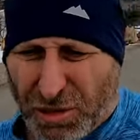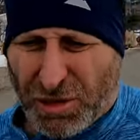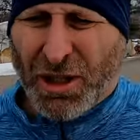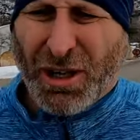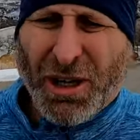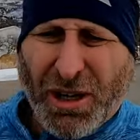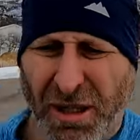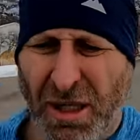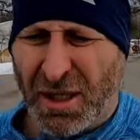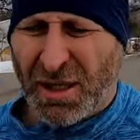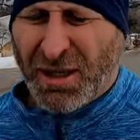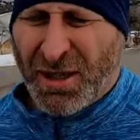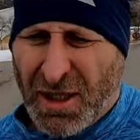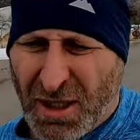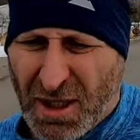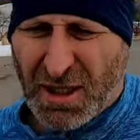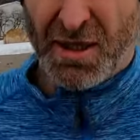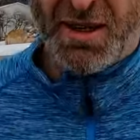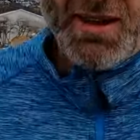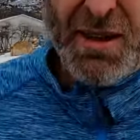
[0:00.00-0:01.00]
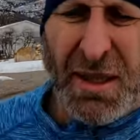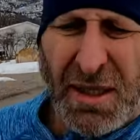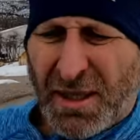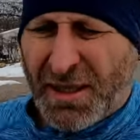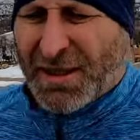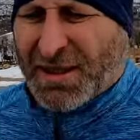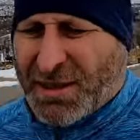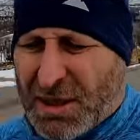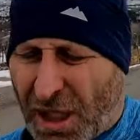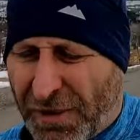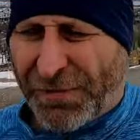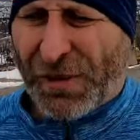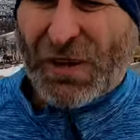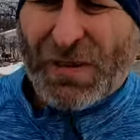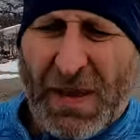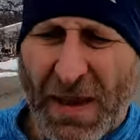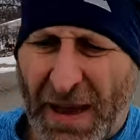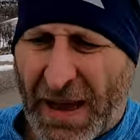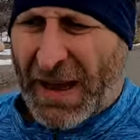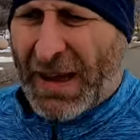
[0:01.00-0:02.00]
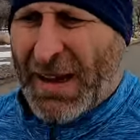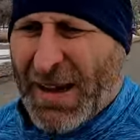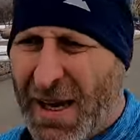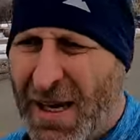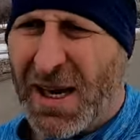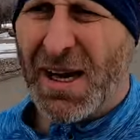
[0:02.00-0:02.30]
own stuff on that.